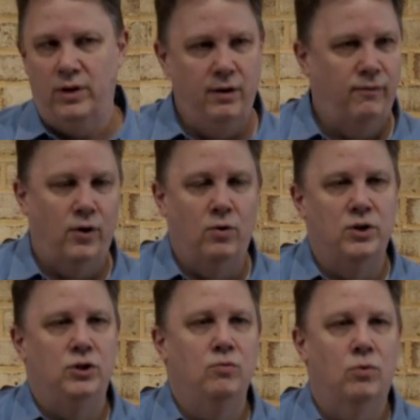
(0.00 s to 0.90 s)
info
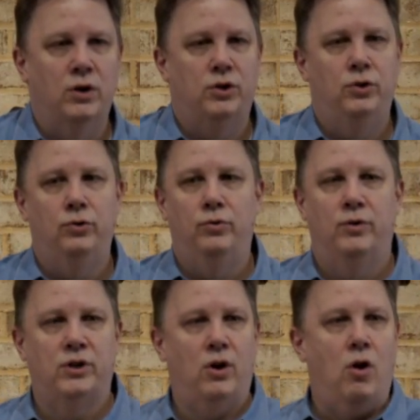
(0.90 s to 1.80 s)
as you want to.
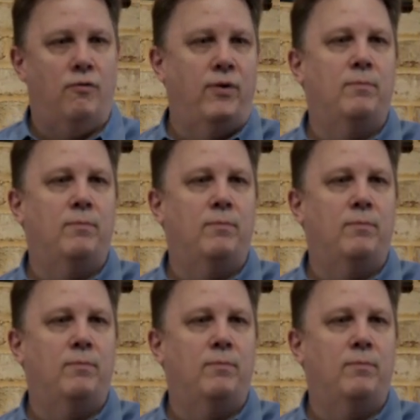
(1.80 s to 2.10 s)
There's an offering